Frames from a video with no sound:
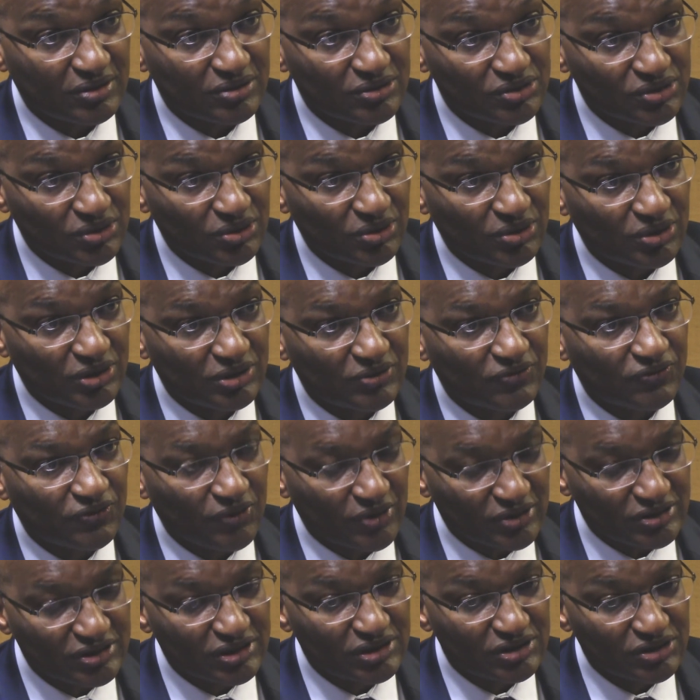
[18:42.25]
So it
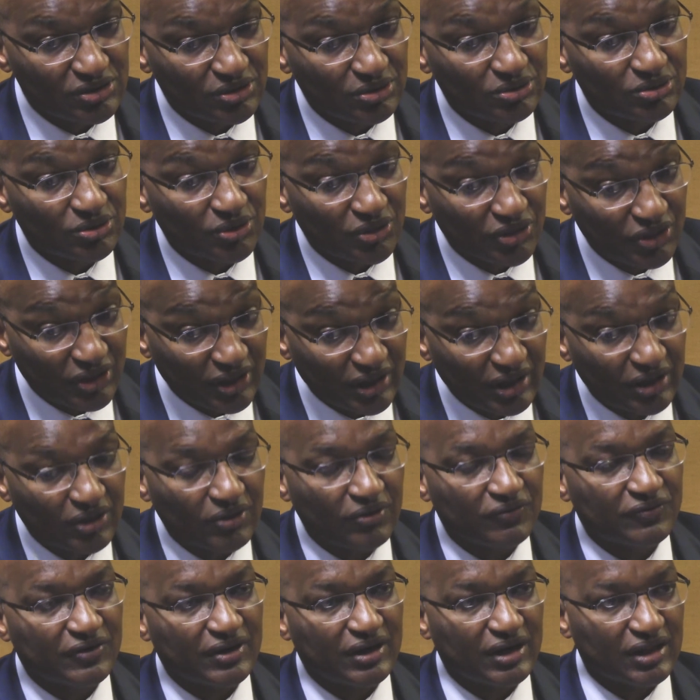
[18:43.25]
forces you to think
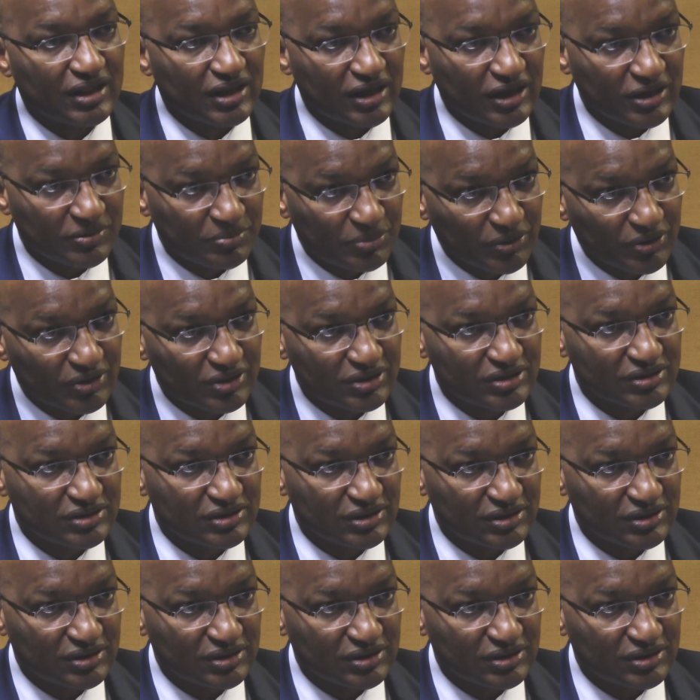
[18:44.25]
of another hypothesis.